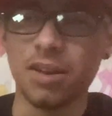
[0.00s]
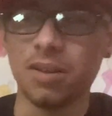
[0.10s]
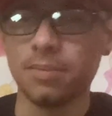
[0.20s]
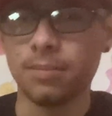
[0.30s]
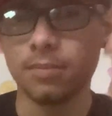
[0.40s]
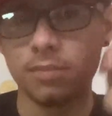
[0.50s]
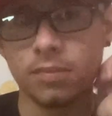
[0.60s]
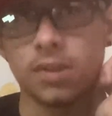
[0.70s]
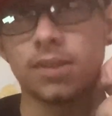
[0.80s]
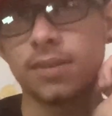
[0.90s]

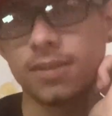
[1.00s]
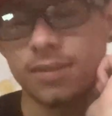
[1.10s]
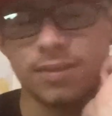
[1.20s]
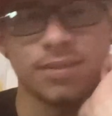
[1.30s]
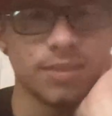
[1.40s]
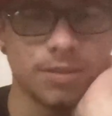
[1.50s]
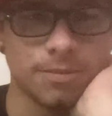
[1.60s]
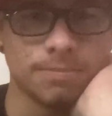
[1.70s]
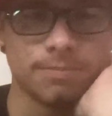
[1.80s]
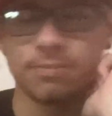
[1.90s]

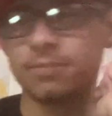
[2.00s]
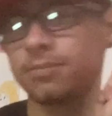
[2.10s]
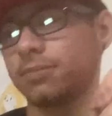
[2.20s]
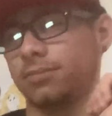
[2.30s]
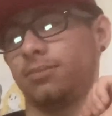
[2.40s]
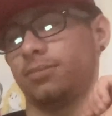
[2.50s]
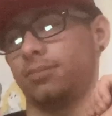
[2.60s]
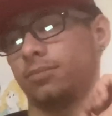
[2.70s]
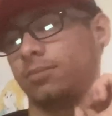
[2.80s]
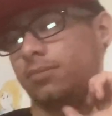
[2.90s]

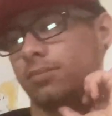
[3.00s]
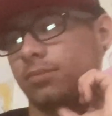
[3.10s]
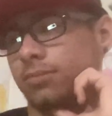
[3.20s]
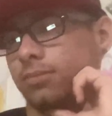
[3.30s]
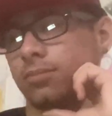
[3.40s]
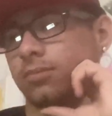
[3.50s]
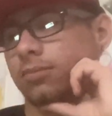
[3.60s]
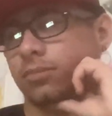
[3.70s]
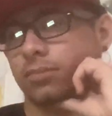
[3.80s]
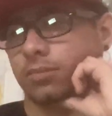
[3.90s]

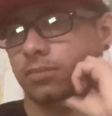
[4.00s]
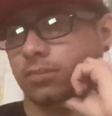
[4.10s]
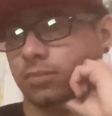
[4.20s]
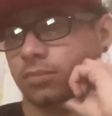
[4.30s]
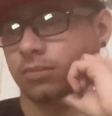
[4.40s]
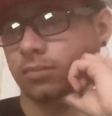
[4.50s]
Nobody speaks.